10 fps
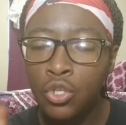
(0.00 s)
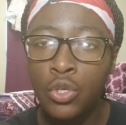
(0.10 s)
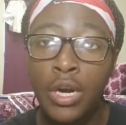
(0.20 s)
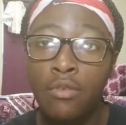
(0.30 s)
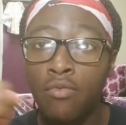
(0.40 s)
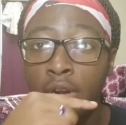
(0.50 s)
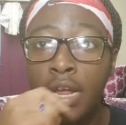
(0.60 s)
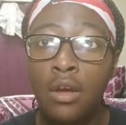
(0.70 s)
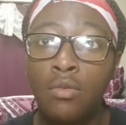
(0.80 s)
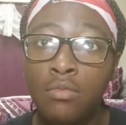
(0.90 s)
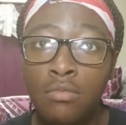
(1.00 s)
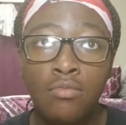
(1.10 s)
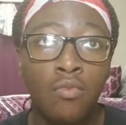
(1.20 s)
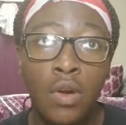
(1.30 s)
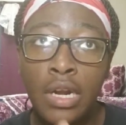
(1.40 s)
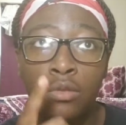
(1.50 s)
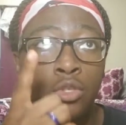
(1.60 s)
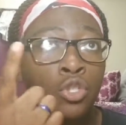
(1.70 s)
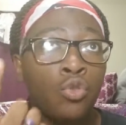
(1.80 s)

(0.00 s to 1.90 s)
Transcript: try and run out run out the